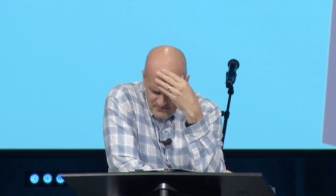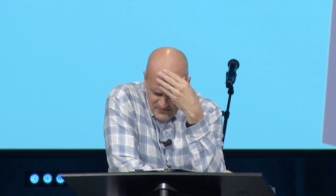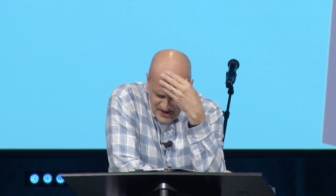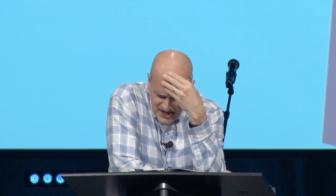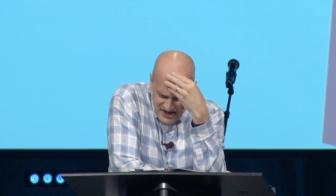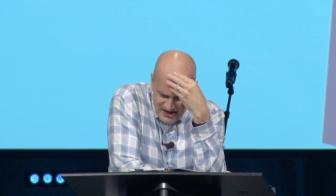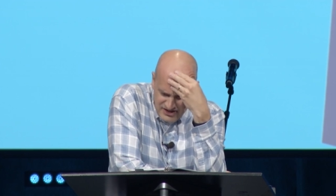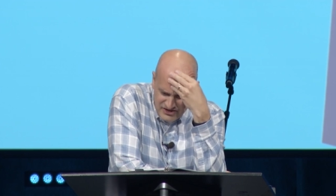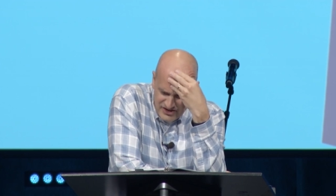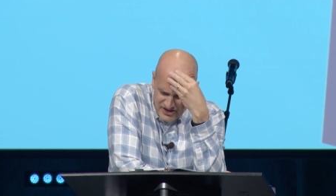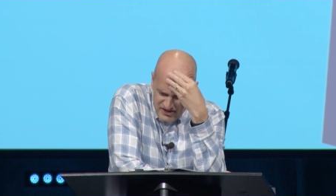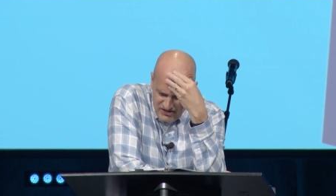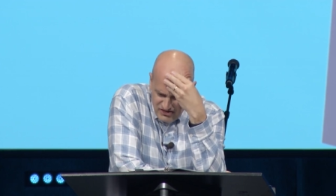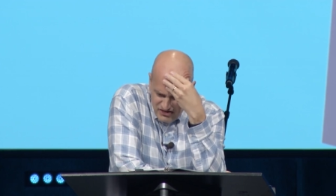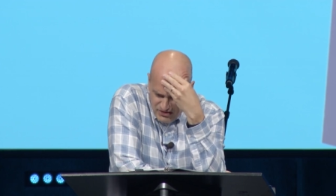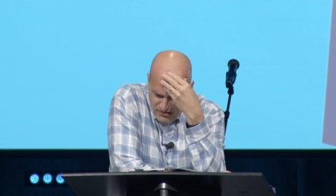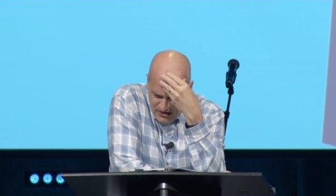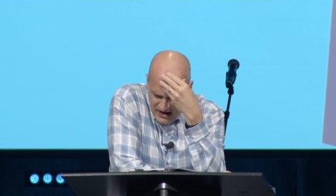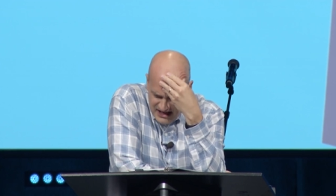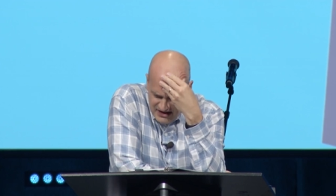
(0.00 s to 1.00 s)
goodness
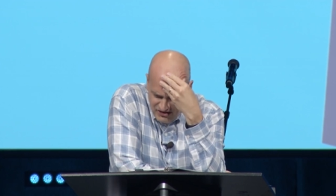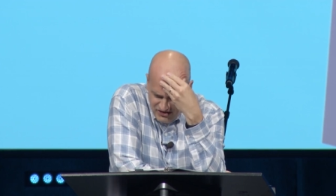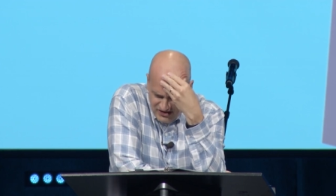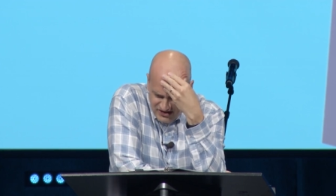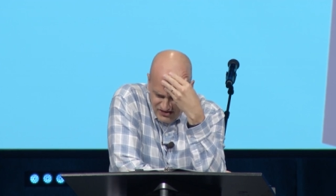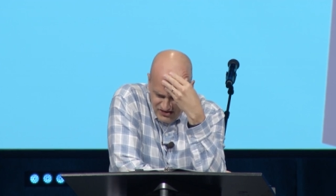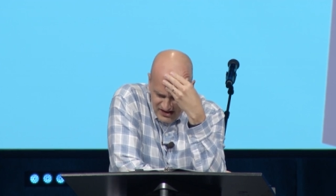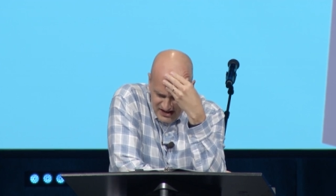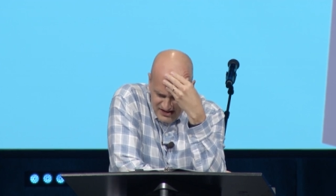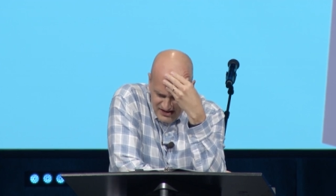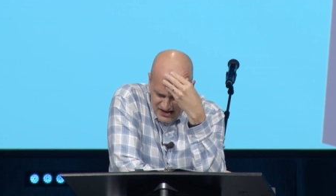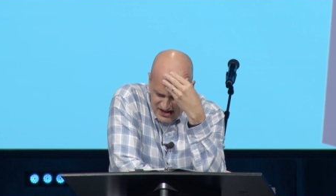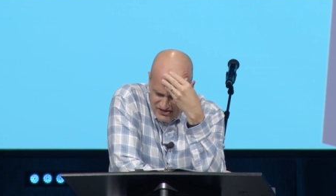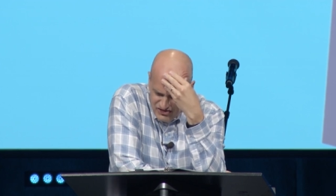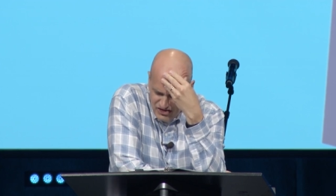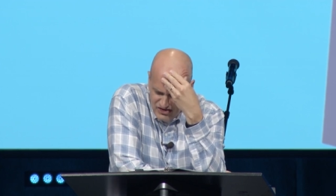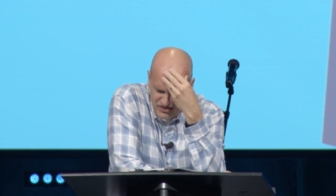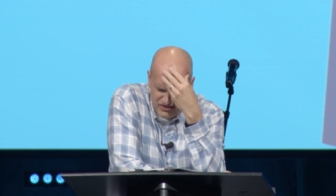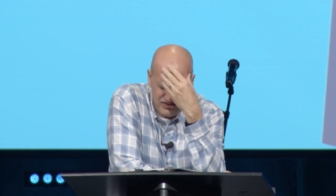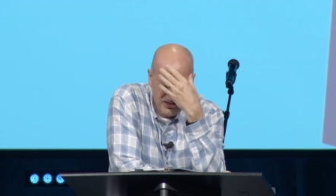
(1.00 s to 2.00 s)
gracious, I,
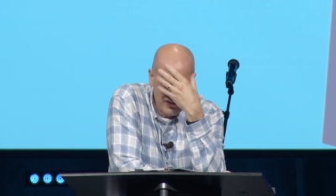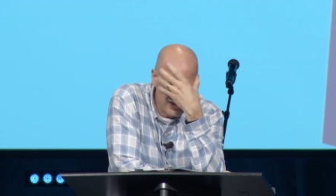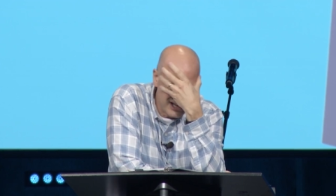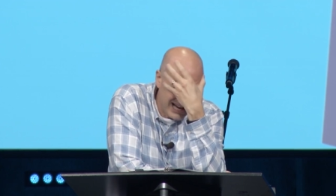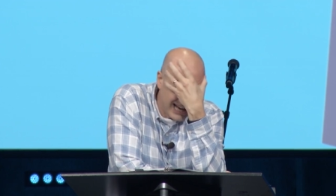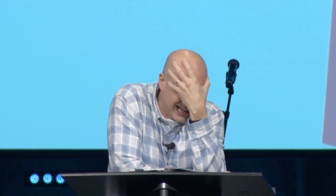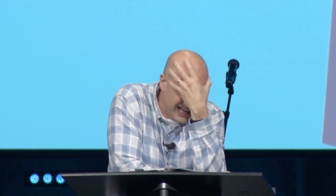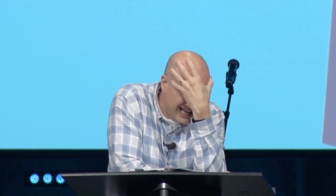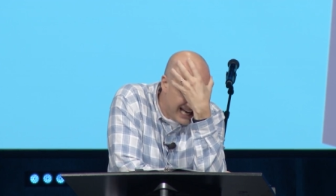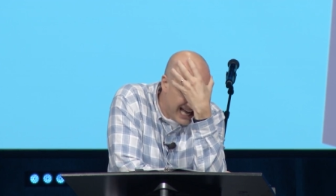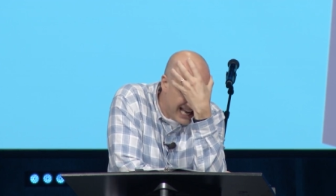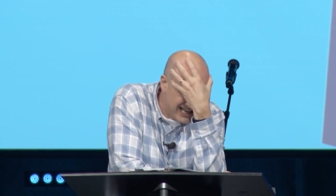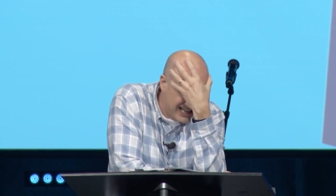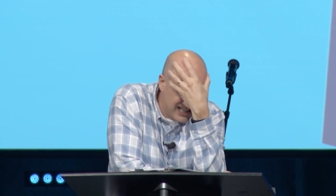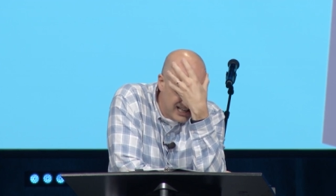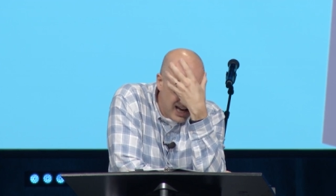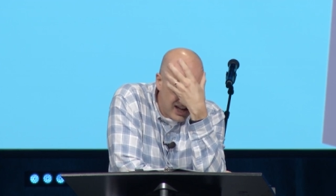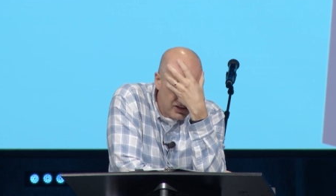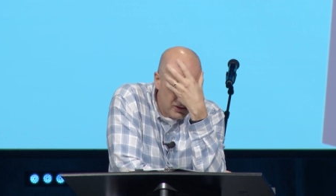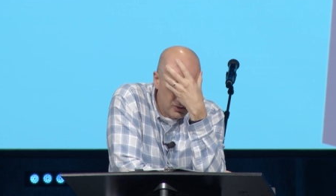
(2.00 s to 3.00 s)
should I get
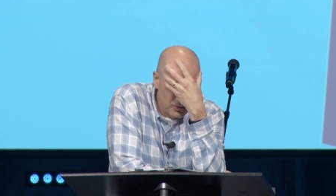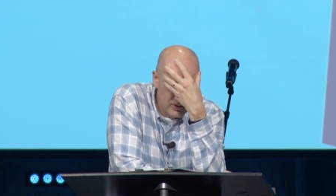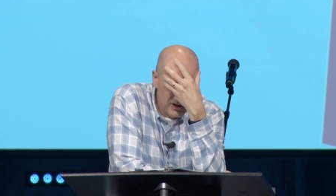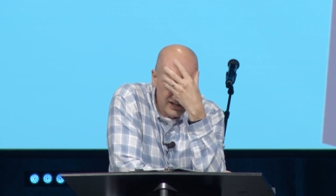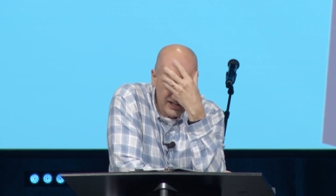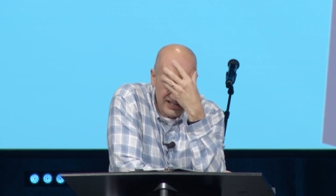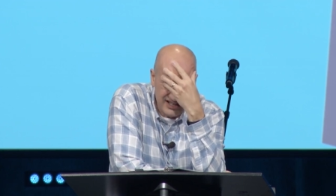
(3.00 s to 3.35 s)
another one?